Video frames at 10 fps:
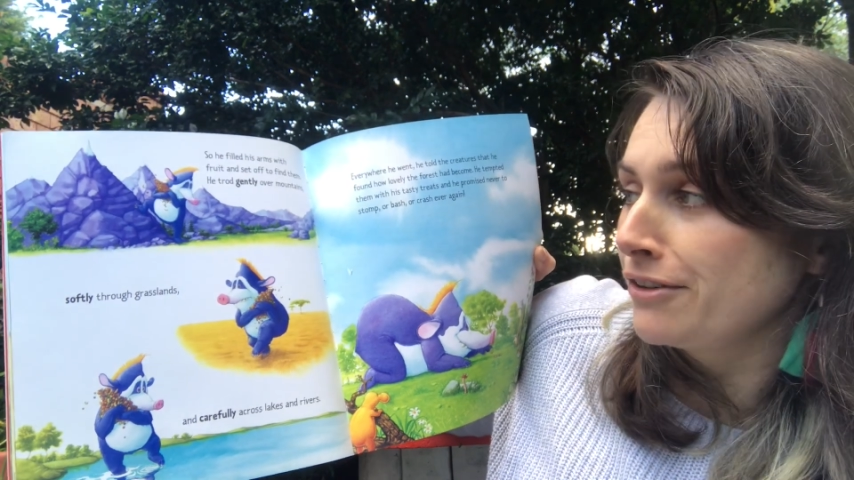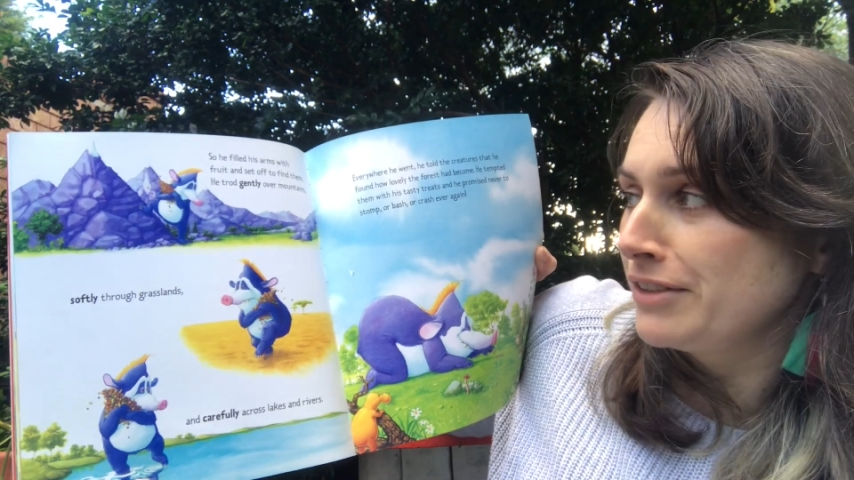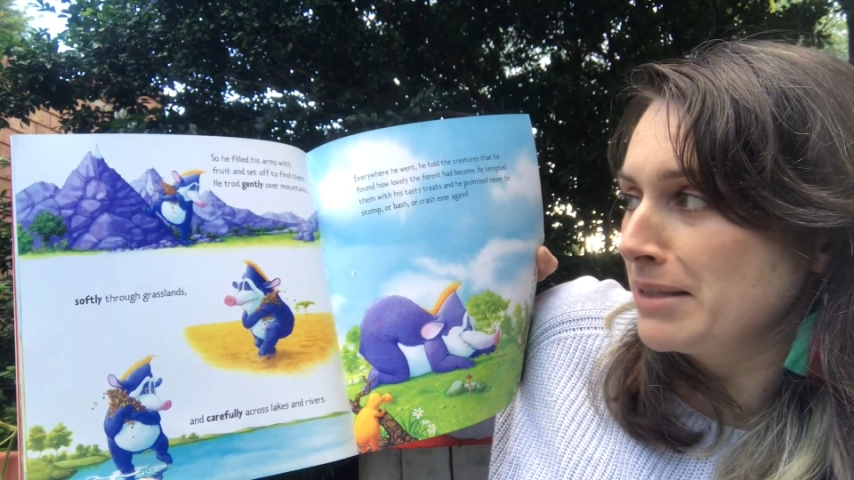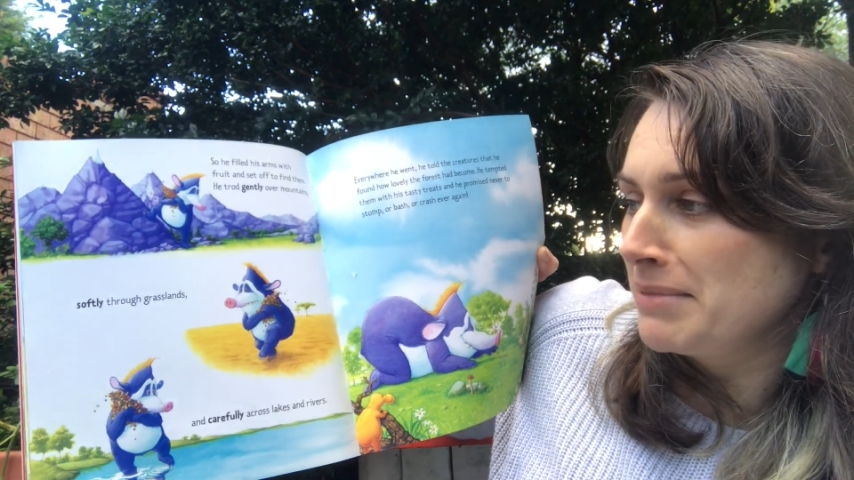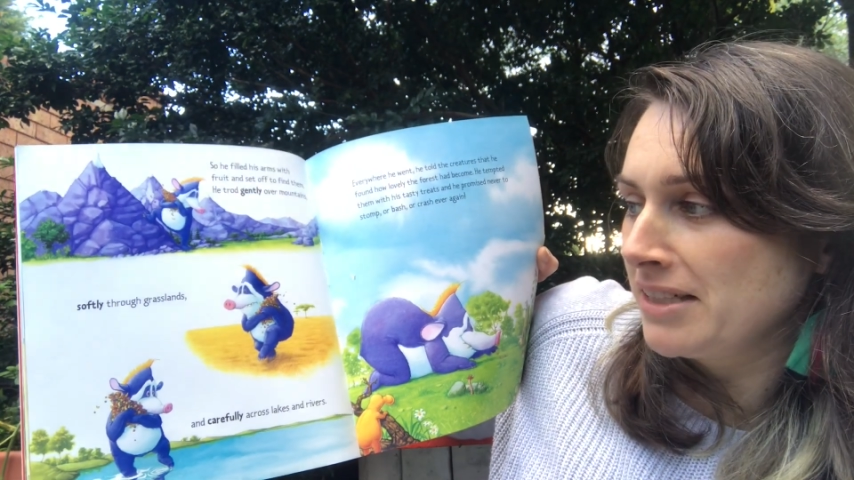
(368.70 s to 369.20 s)

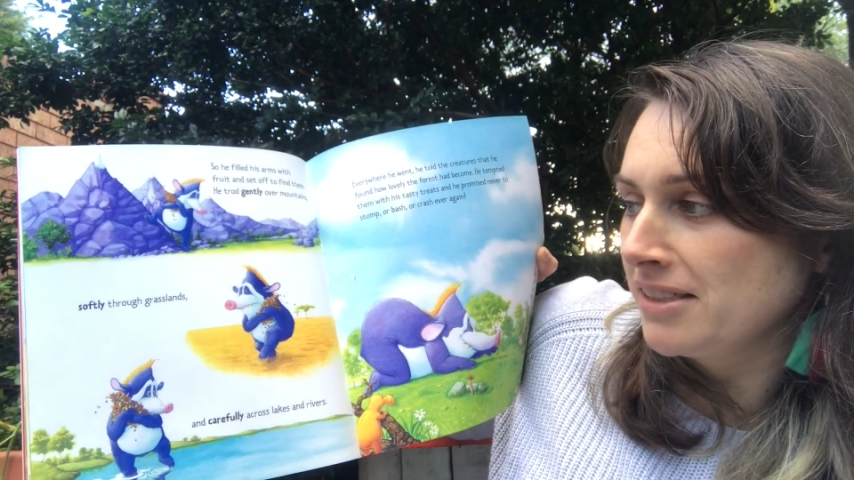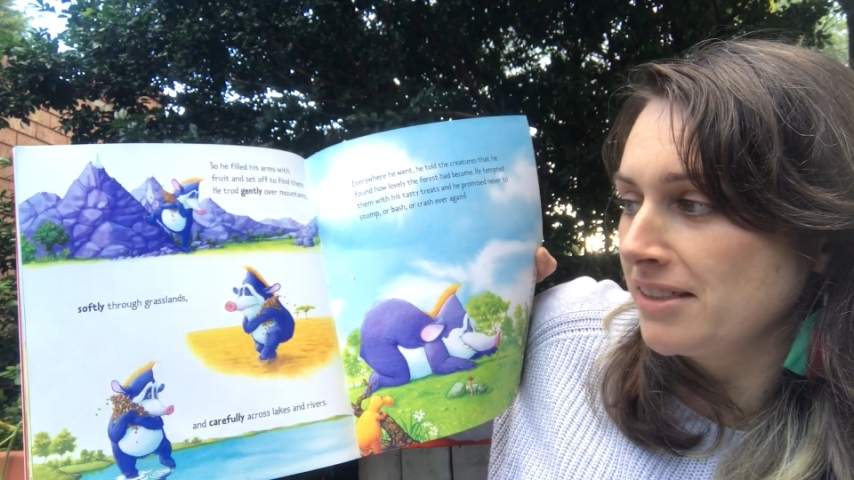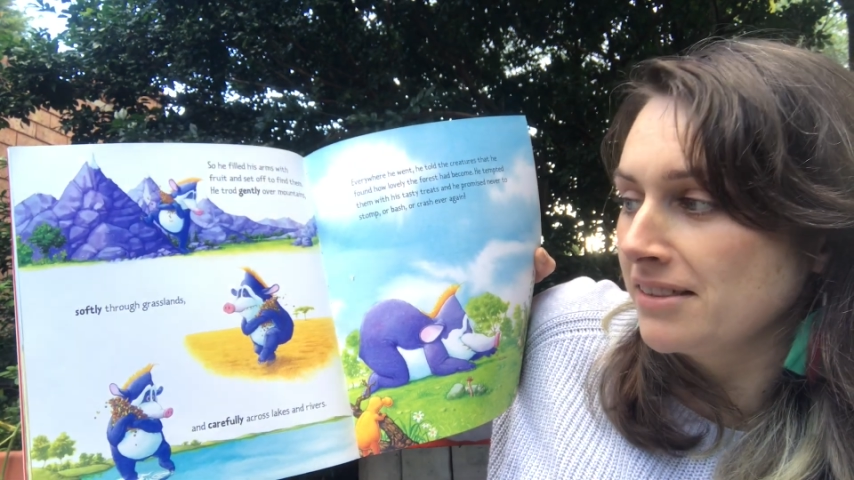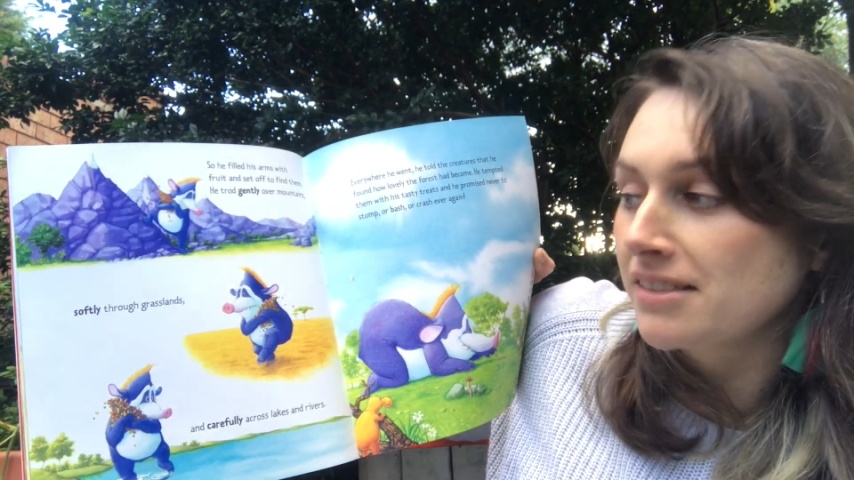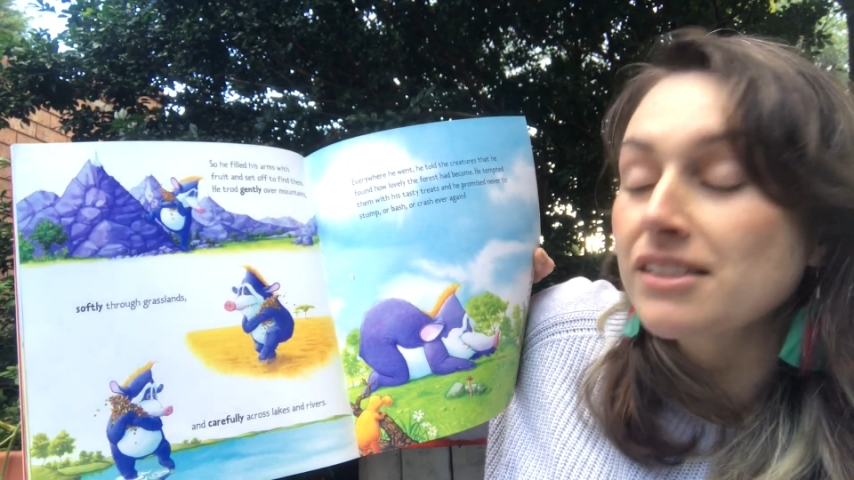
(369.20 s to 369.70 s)
over the
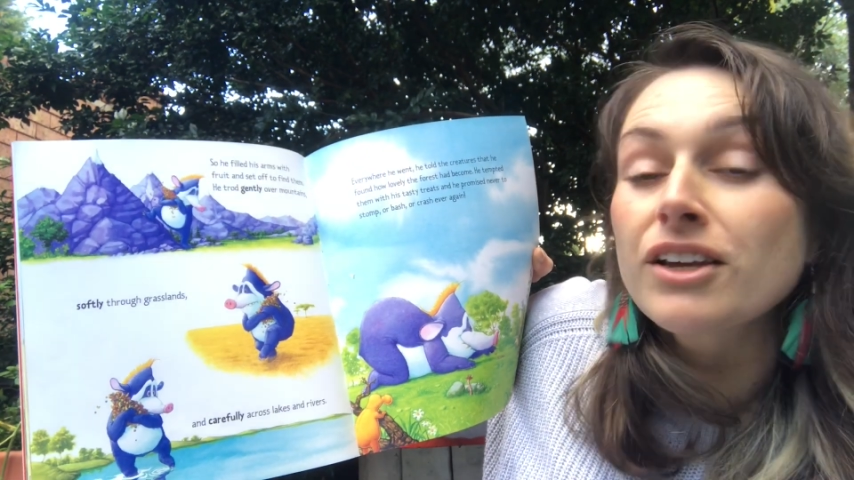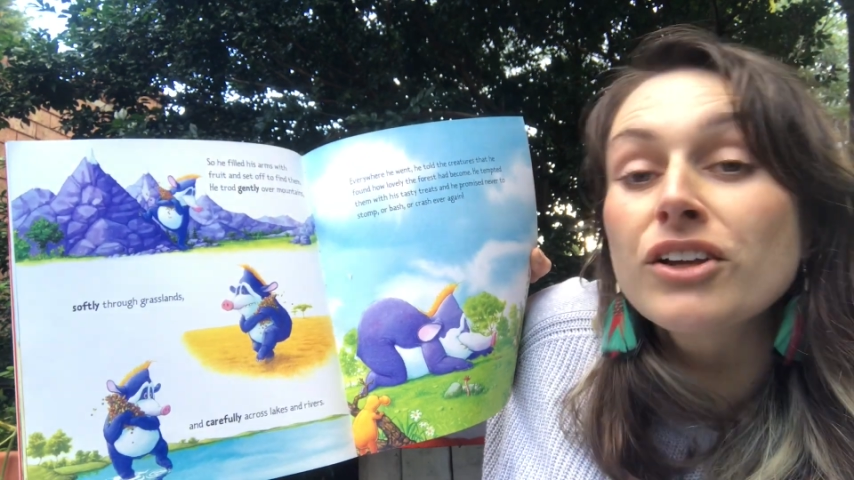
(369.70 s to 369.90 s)
mountains,